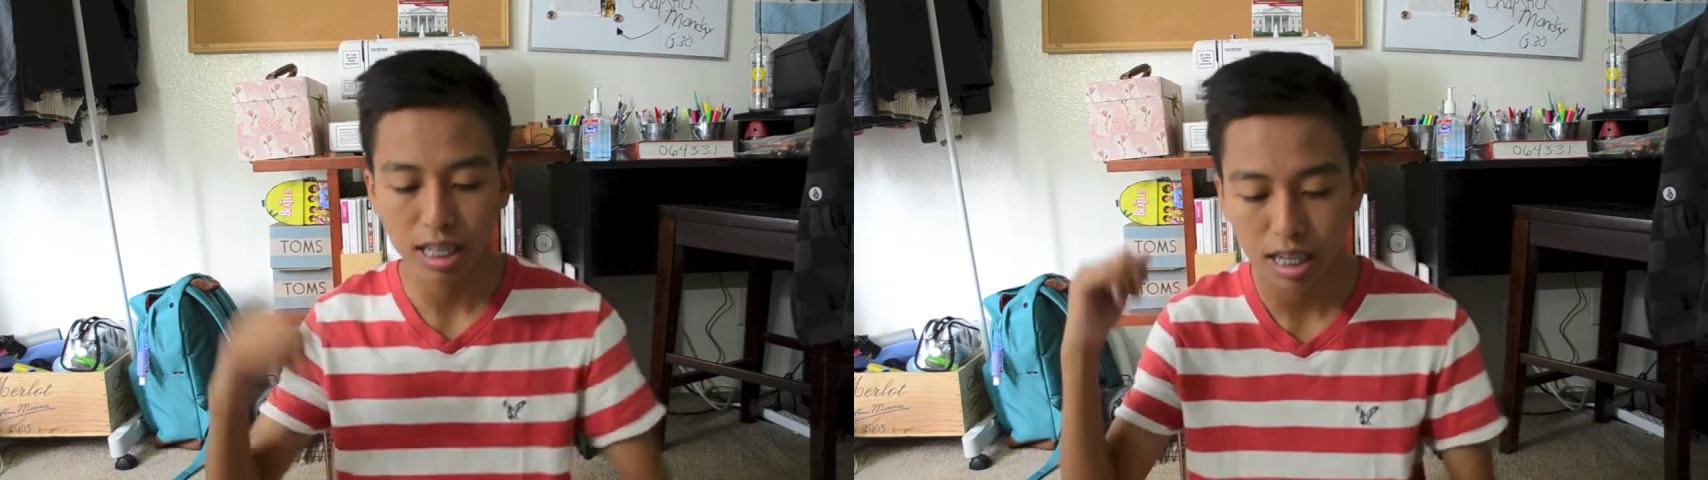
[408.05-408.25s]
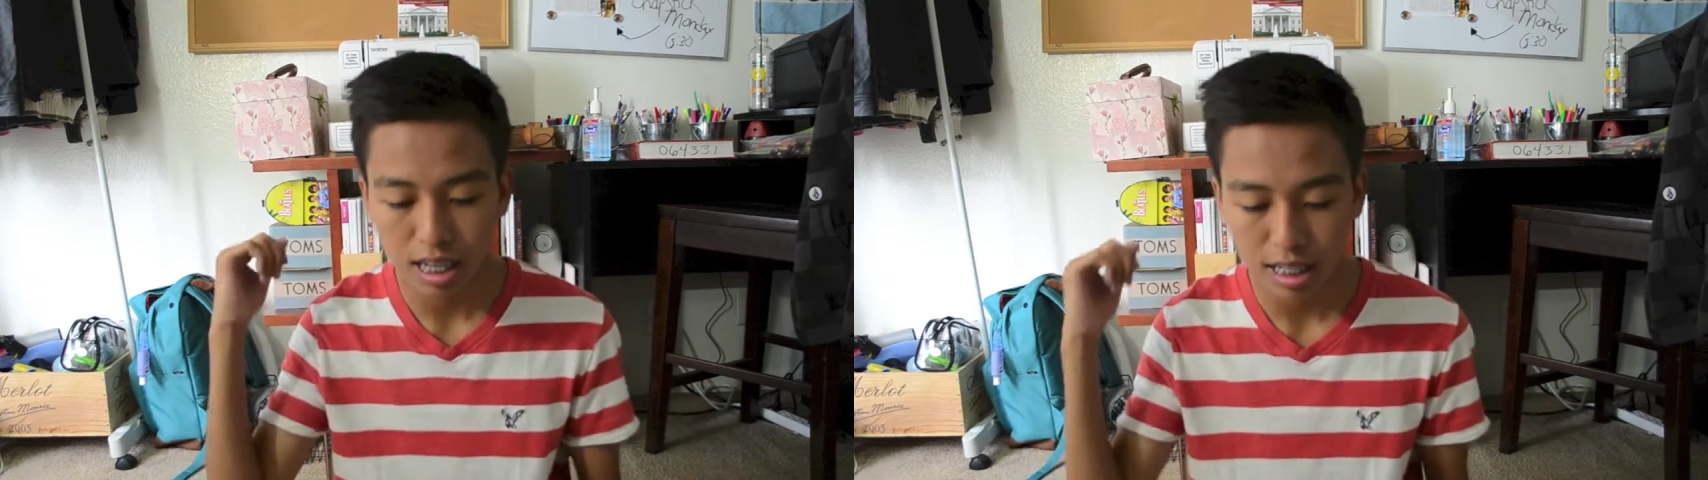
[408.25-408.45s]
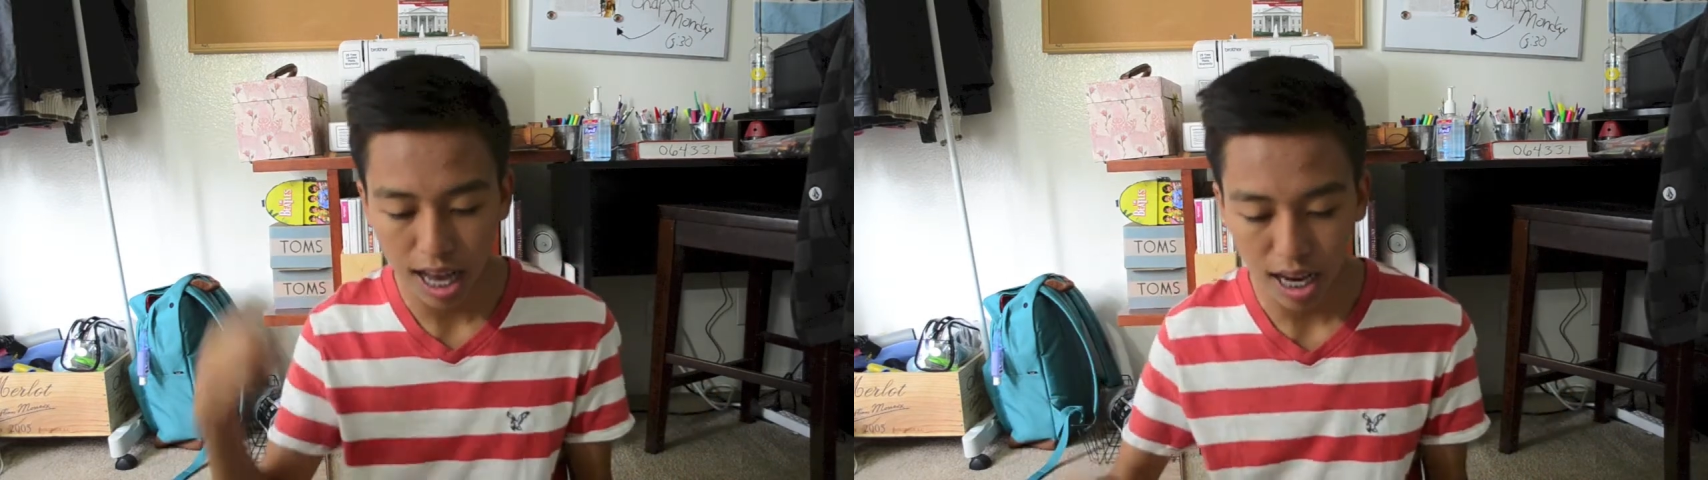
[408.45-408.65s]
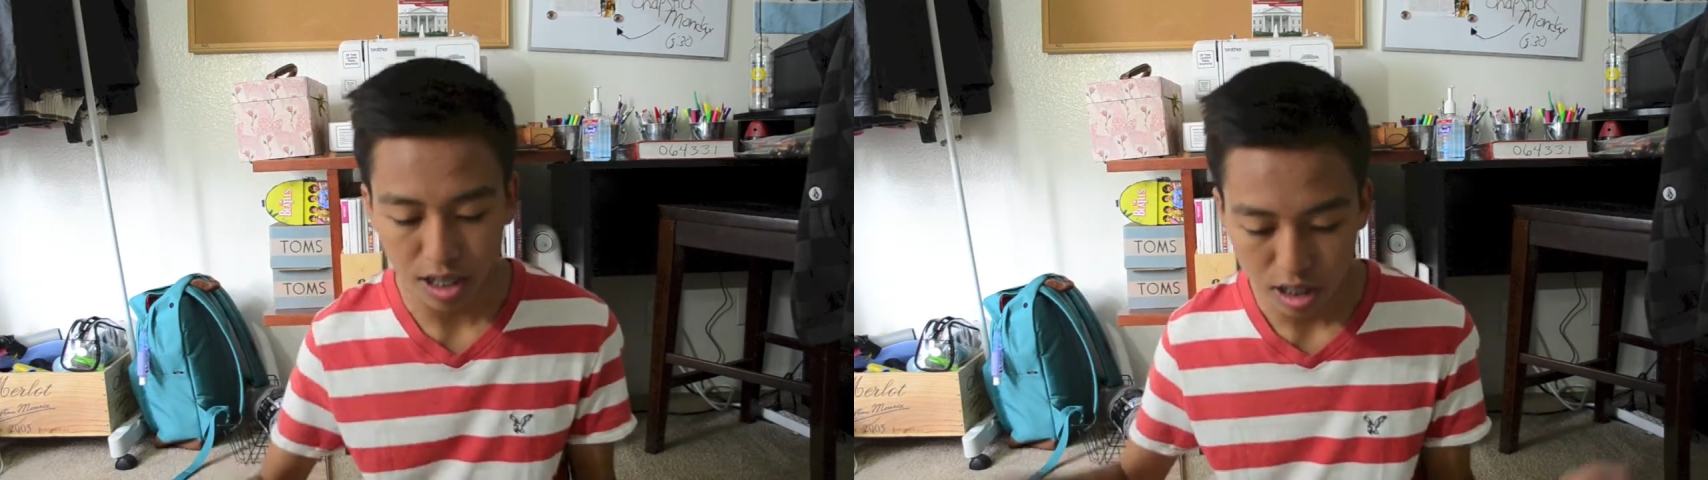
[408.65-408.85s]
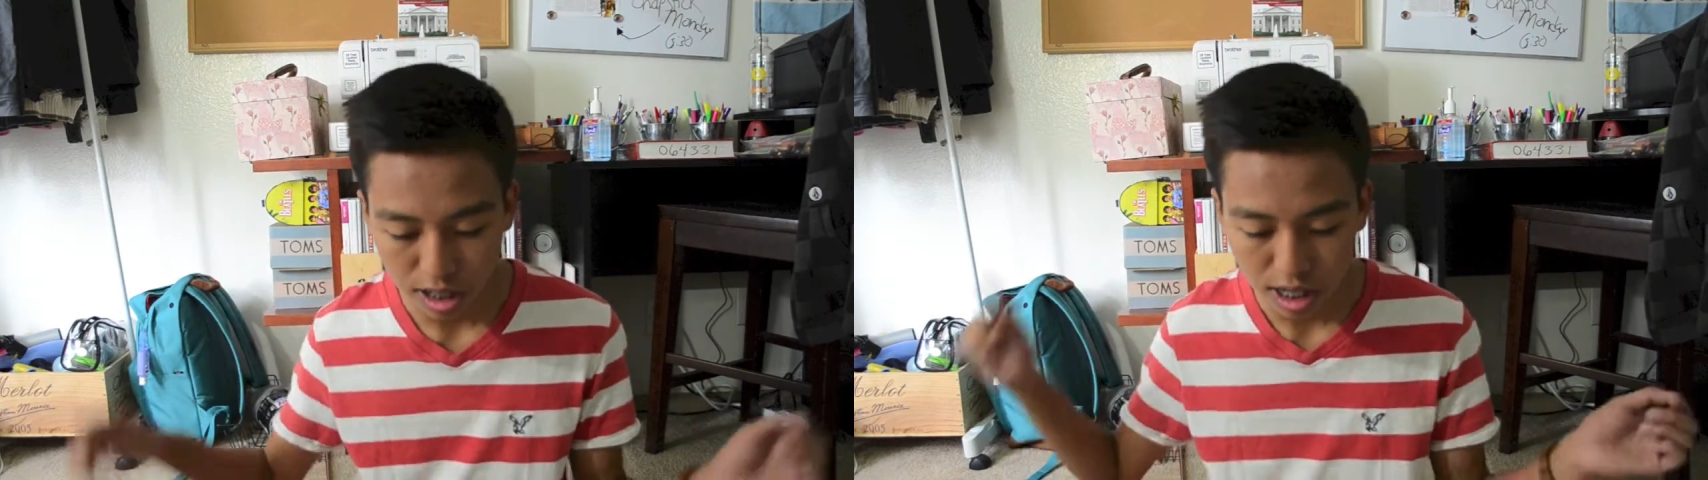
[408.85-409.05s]
is
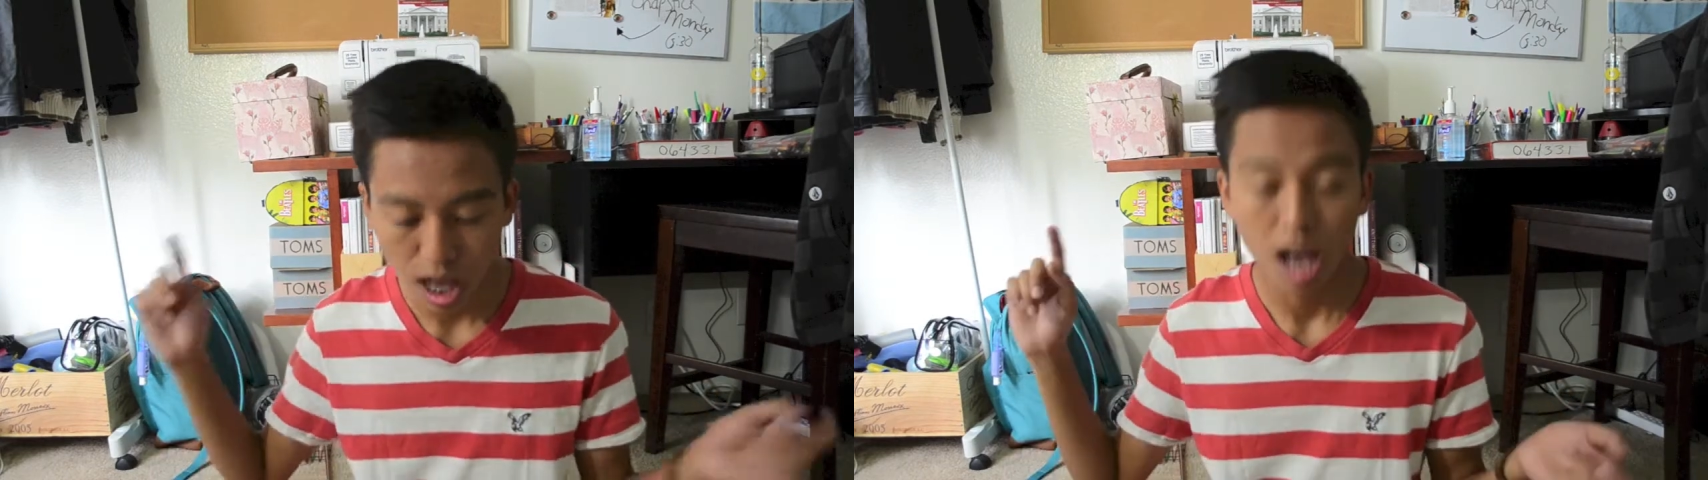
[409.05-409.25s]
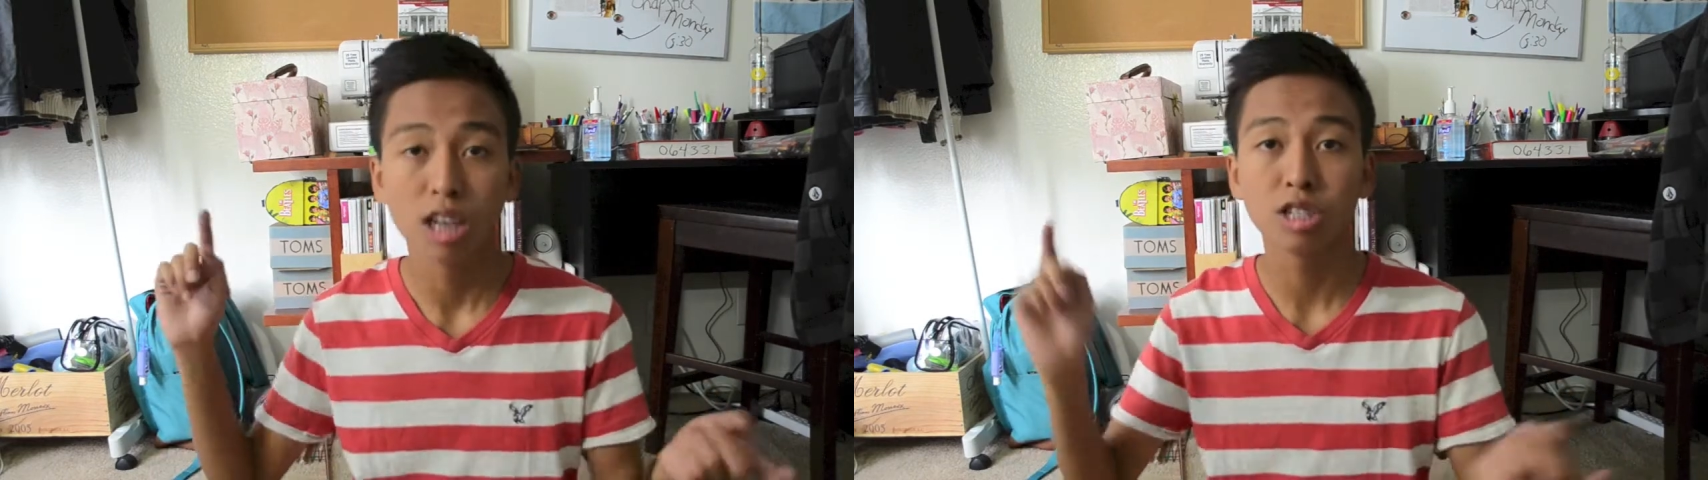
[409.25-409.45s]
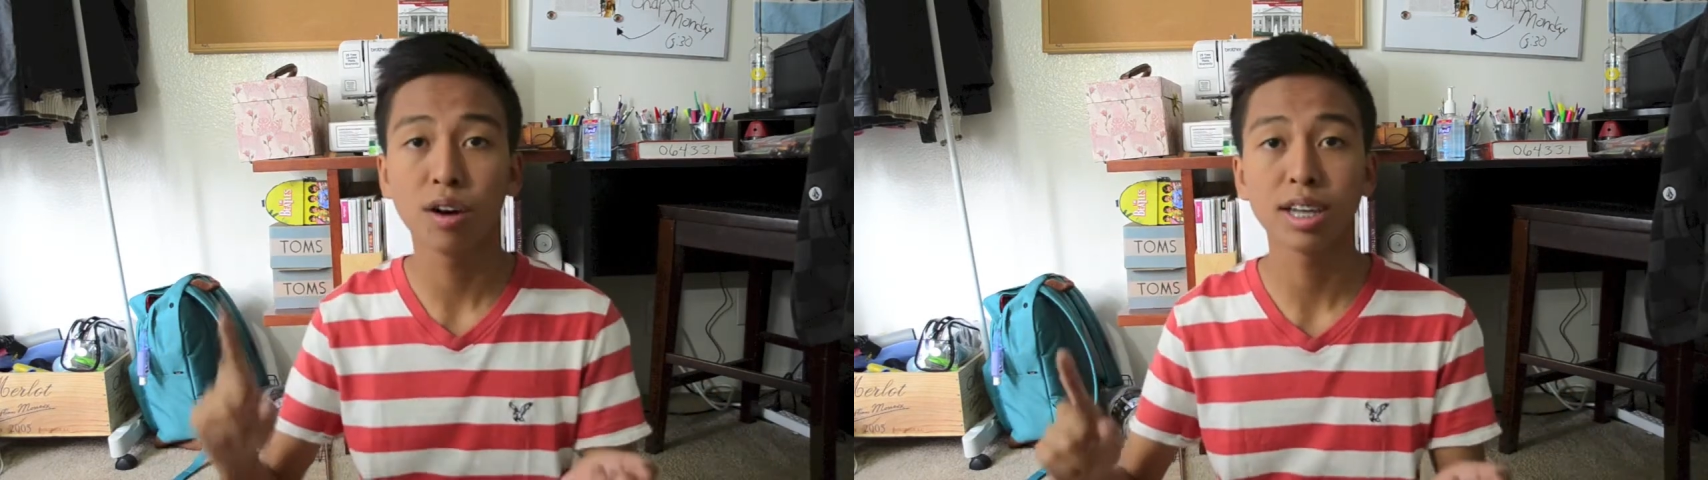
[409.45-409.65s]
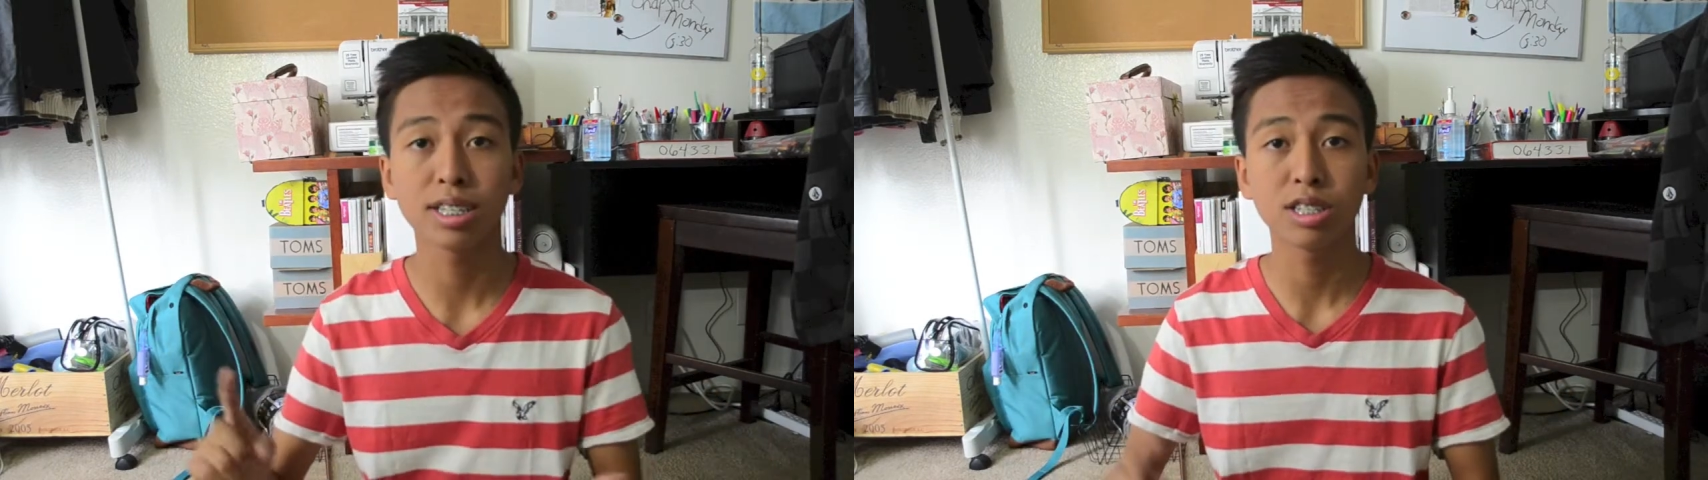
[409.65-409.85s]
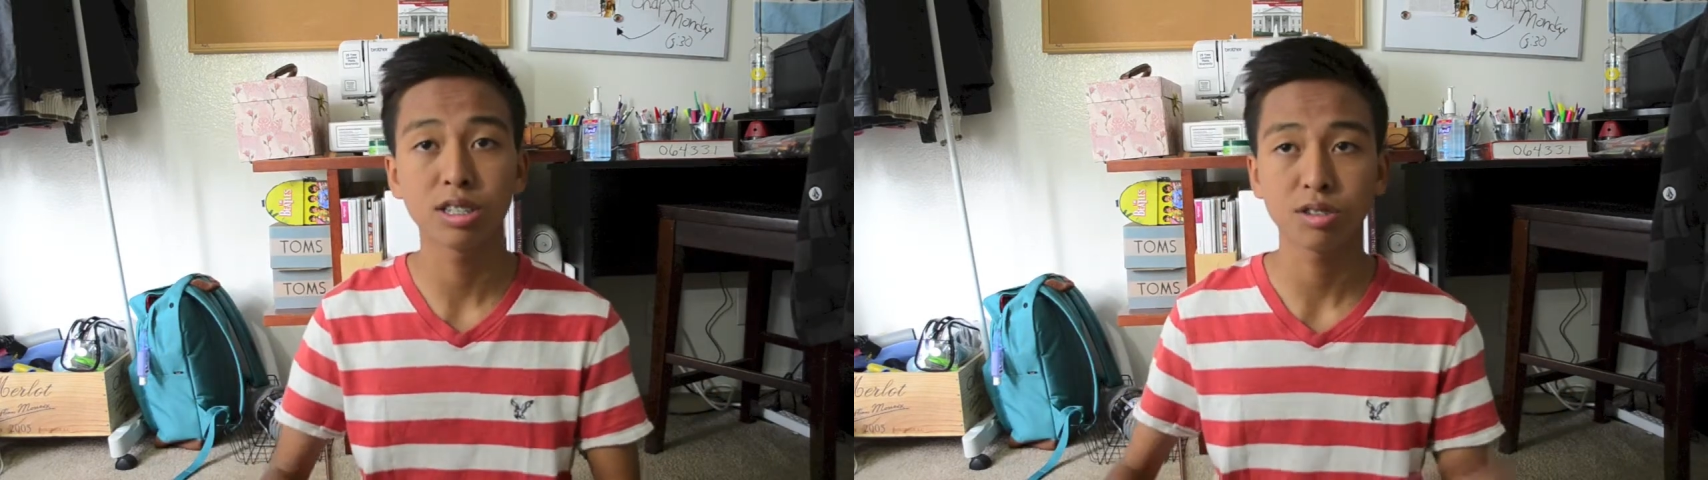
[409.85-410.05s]
actually
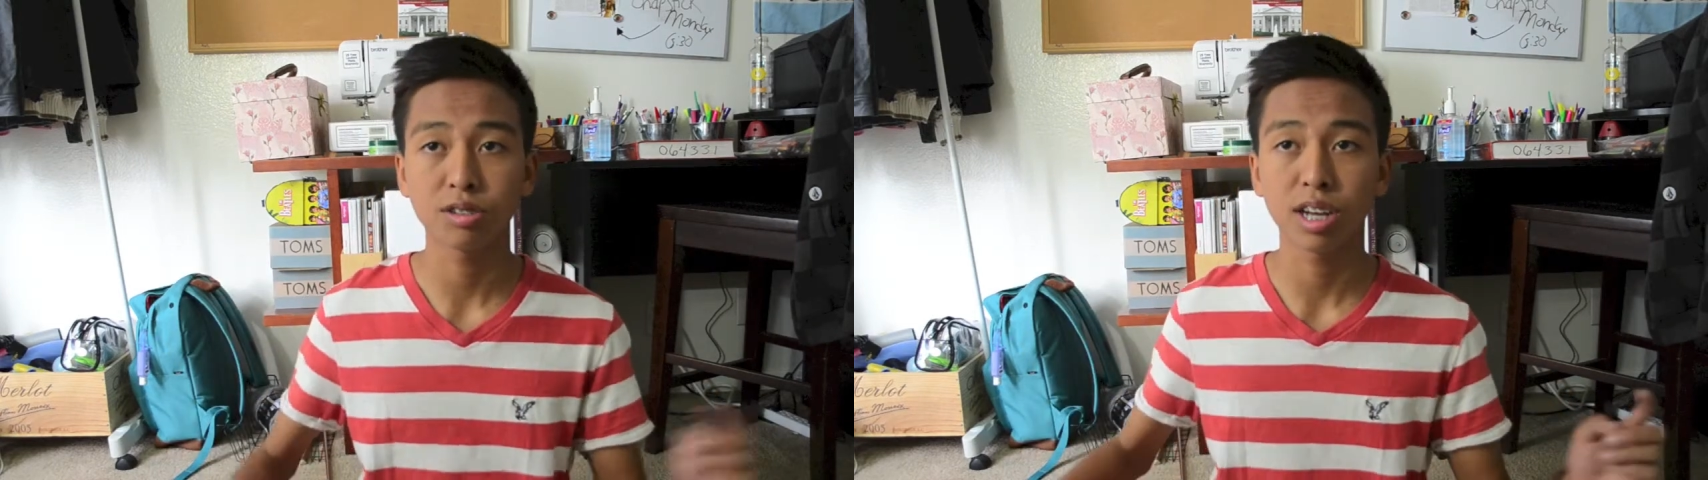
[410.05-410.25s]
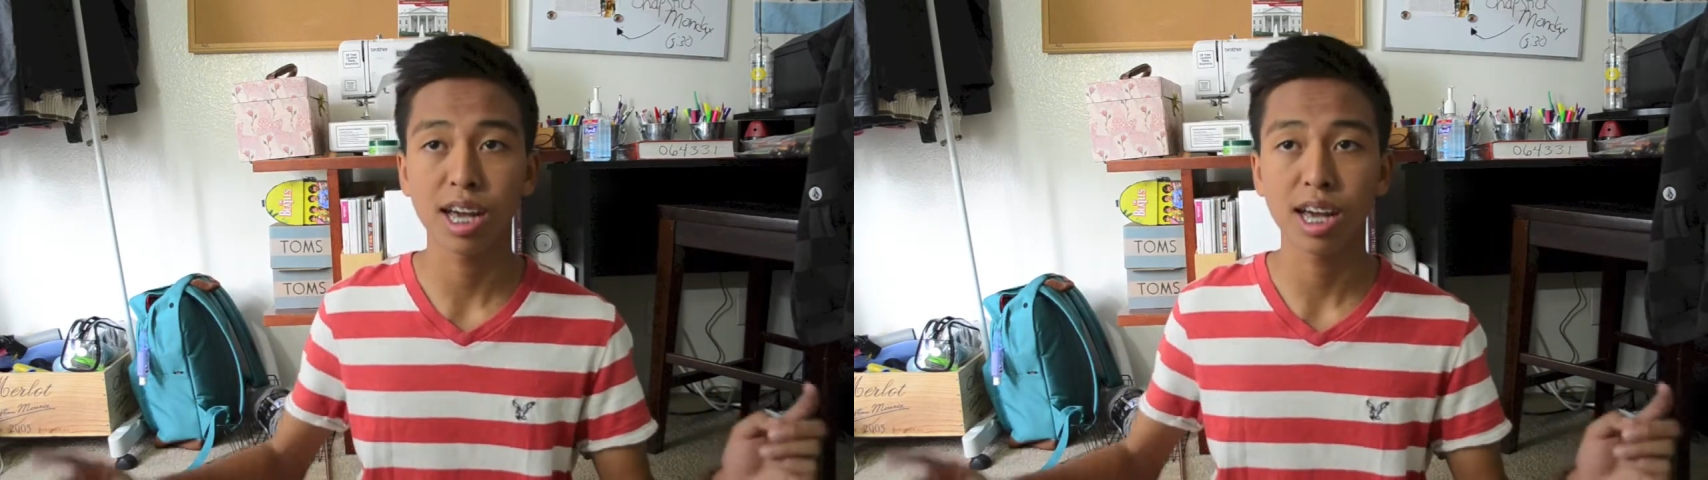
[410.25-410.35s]
US history,